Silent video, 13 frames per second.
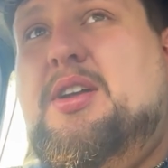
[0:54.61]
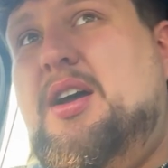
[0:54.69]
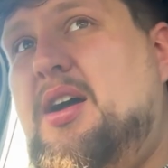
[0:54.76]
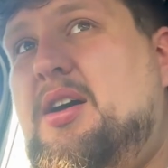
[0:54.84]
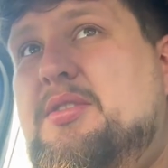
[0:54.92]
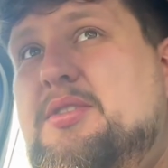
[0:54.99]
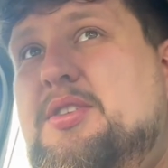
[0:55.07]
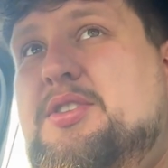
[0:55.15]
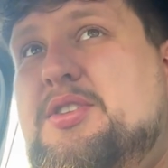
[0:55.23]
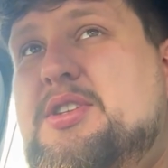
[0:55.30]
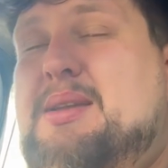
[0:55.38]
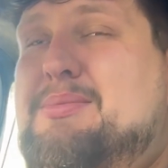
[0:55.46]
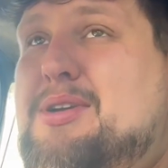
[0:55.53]
oh, you
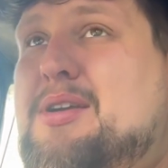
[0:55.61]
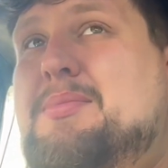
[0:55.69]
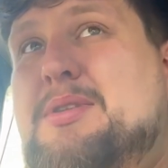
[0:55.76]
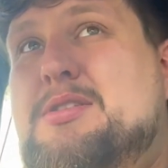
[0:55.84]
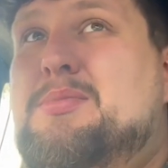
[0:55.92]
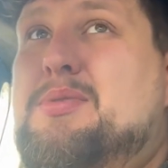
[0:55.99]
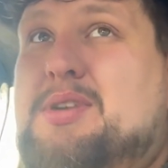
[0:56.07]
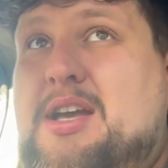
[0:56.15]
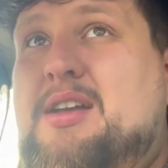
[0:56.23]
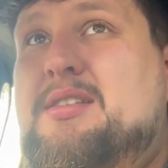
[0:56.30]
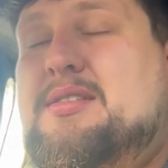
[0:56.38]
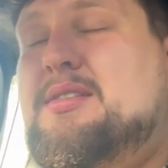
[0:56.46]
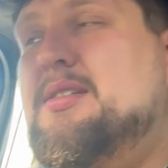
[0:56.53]
just seem like a miserable
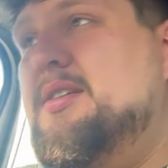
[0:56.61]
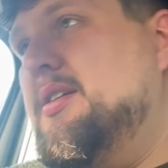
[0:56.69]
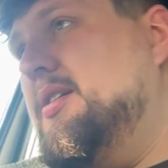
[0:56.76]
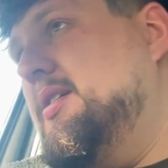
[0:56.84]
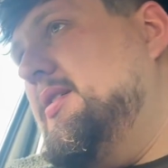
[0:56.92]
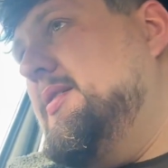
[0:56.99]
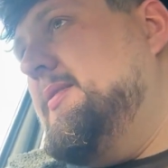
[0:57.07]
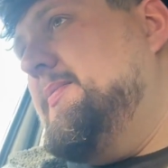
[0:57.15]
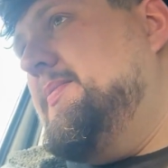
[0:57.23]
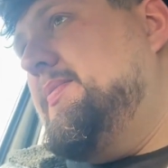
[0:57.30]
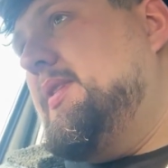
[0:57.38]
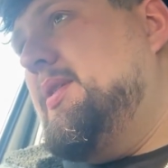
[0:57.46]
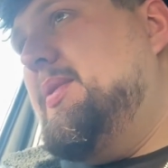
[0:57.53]
cunt,
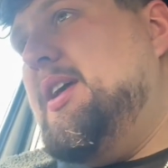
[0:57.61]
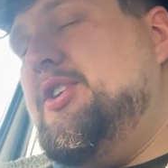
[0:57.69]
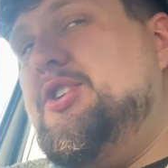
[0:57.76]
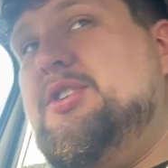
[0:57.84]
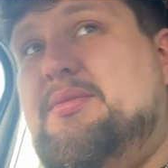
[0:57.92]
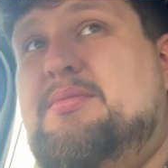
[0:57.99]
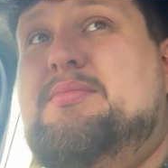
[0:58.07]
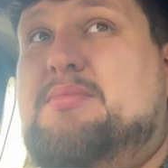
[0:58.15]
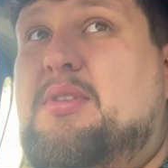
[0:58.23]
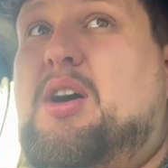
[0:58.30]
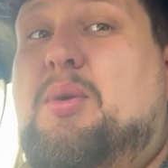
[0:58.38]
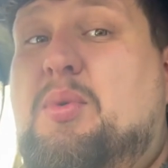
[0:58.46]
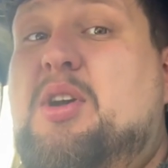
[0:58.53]
which
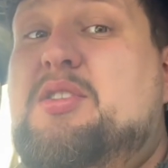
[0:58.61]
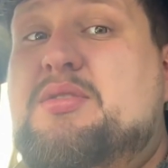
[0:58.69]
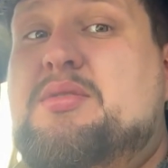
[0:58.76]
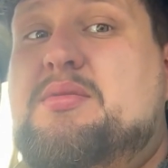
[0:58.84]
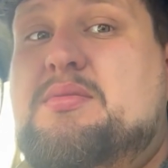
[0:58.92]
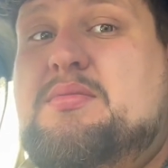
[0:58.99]
I was.